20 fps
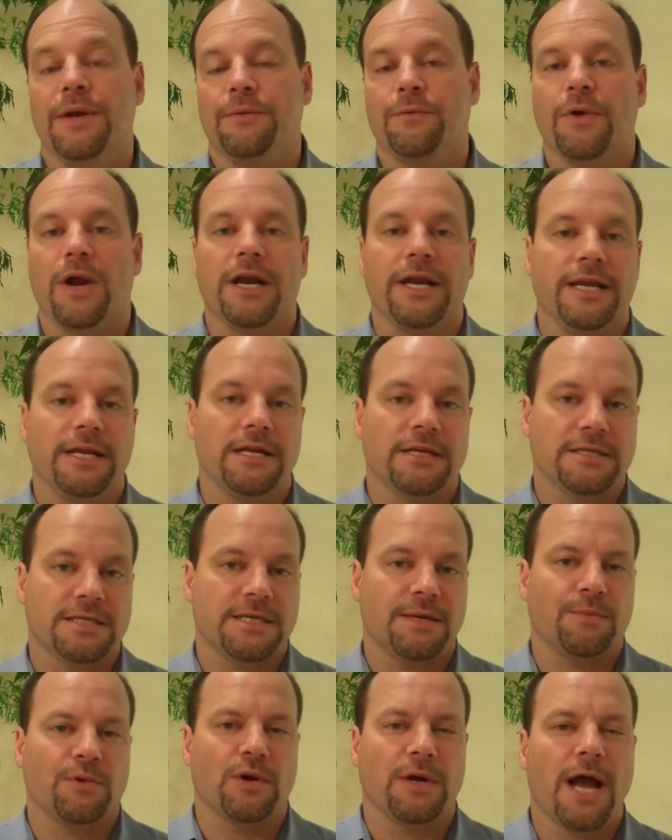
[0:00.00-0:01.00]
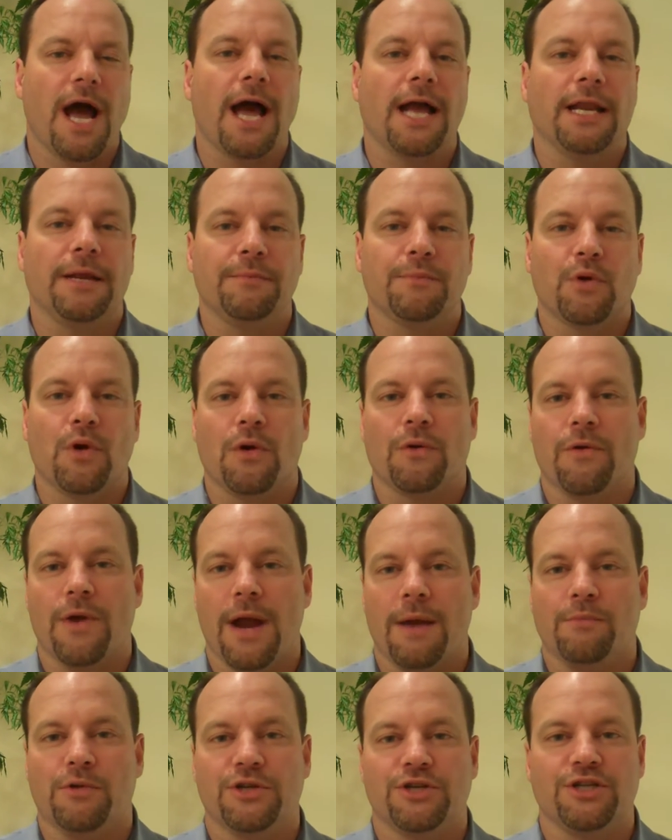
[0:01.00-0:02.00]
been running a Summer at Highland
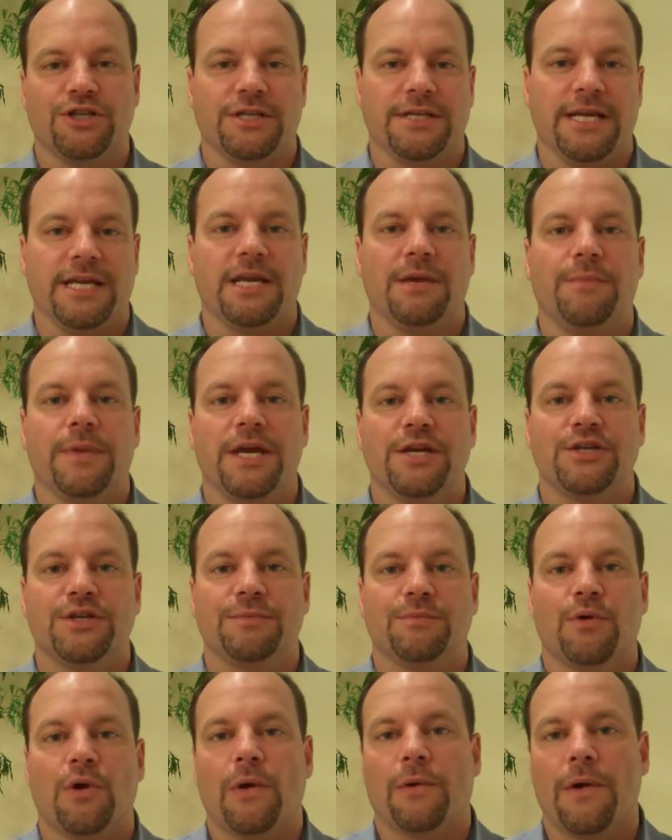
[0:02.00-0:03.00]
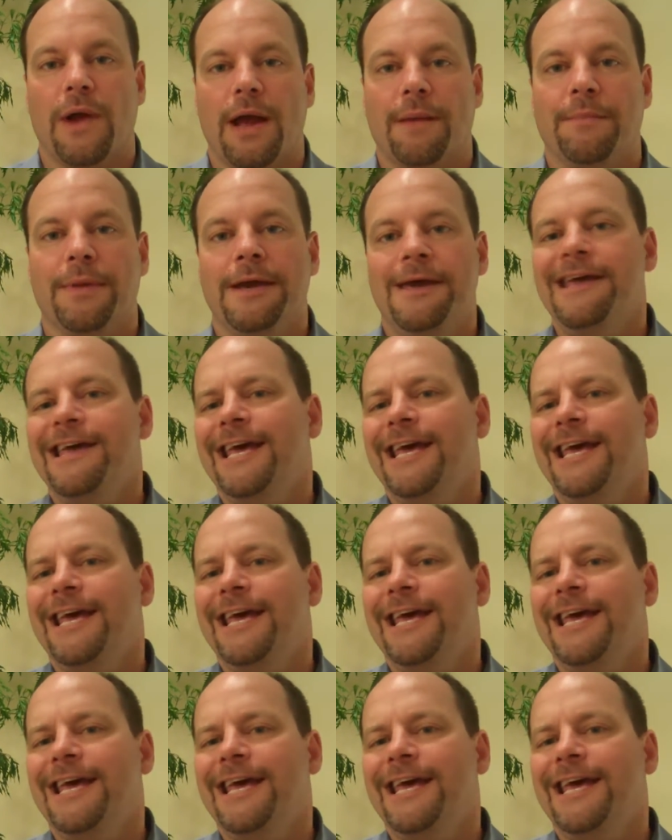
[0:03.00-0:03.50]
program, which is an incubation program,